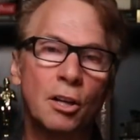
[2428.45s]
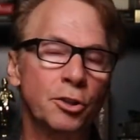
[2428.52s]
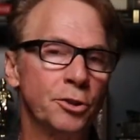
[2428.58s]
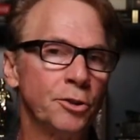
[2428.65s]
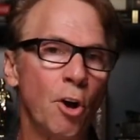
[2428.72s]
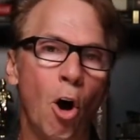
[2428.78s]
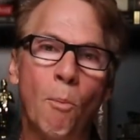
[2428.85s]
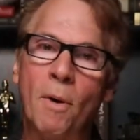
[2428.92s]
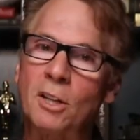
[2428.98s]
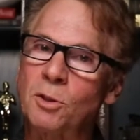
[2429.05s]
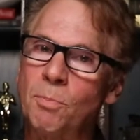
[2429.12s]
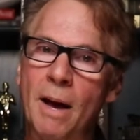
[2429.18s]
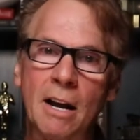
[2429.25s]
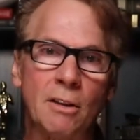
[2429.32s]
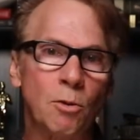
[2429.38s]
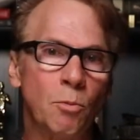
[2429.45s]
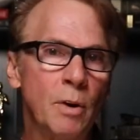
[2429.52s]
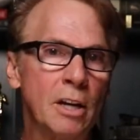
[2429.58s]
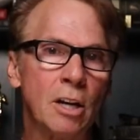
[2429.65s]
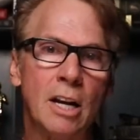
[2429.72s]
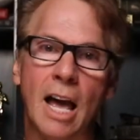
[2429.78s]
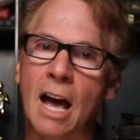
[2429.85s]
so much better than
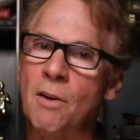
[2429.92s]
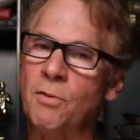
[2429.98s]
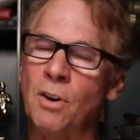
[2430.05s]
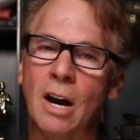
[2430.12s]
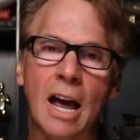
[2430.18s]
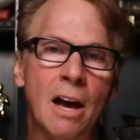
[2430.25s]
we could ever,